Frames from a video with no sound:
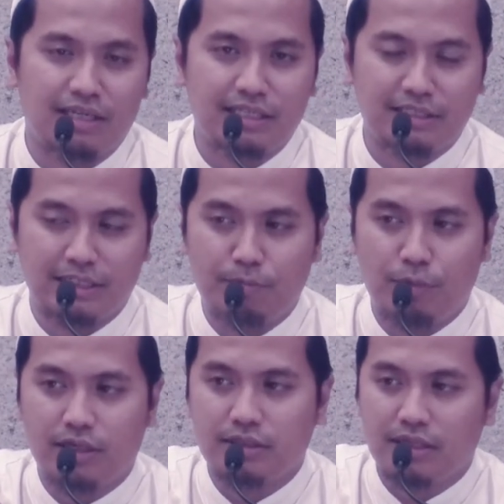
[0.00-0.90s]

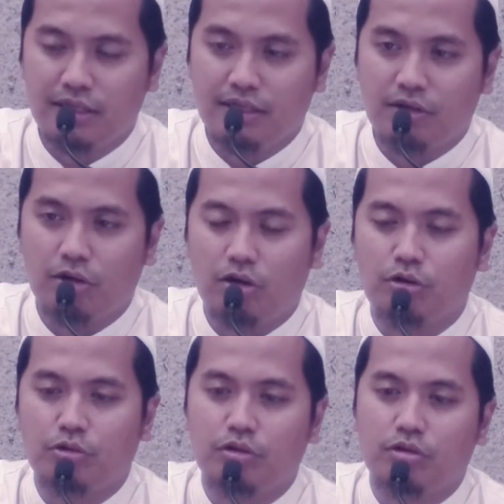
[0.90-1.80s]
someone
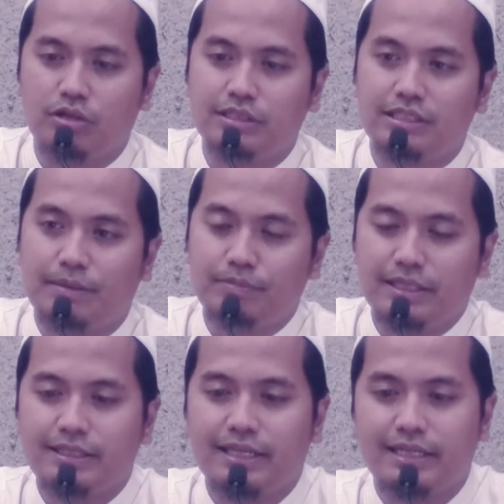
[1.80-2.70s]
or is
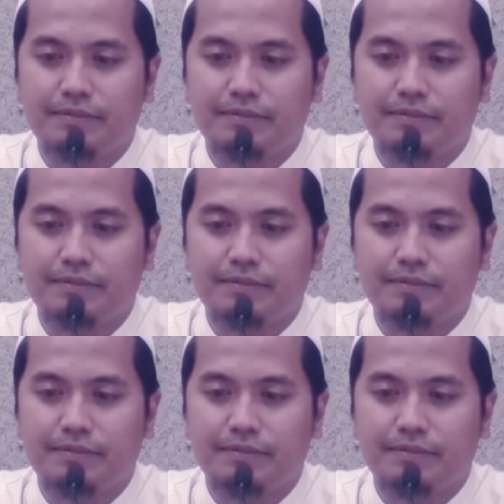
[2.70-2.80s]
something that